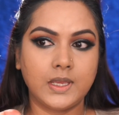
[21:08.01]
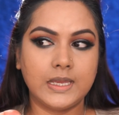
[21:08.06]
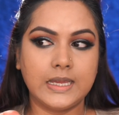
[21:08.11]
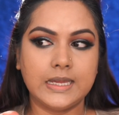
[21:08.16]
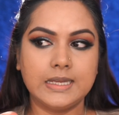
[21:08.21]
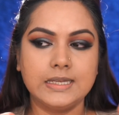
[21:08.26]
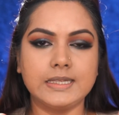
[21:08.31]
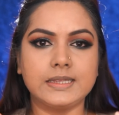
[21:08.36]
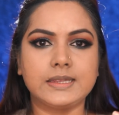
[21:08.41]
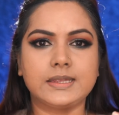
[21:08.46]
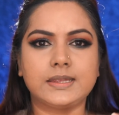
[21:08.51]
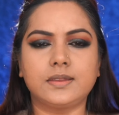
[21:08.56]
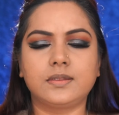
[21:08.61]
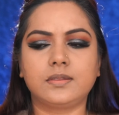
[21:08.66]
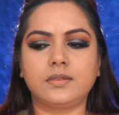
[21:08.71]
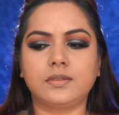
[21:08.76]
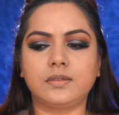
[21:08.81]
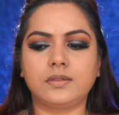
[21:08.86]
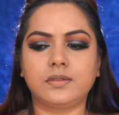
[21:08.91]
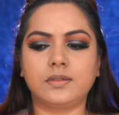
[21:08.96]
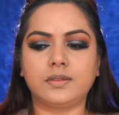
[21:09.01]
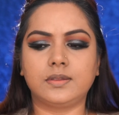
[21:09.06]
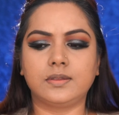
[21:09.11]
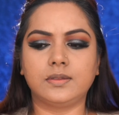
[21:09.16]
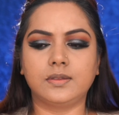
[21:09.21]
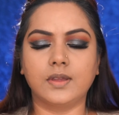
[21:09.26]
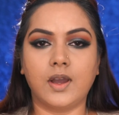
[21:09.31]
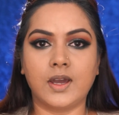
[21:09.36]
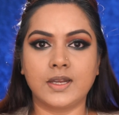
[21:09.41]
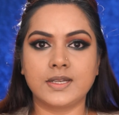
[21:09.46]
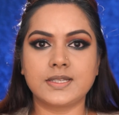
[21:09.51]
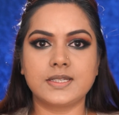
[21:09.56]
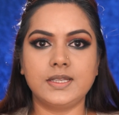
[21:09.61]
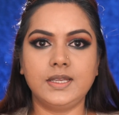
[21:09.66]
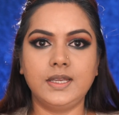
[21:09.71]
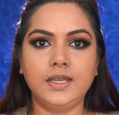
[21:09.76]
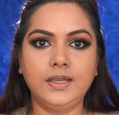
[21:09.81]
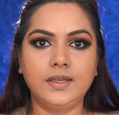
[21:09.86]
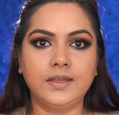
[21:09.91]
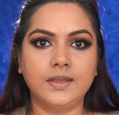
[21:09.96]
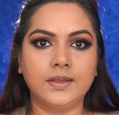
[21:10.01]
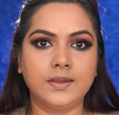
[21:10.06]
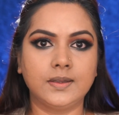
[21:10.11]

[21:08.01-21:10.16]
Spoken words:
And honestly,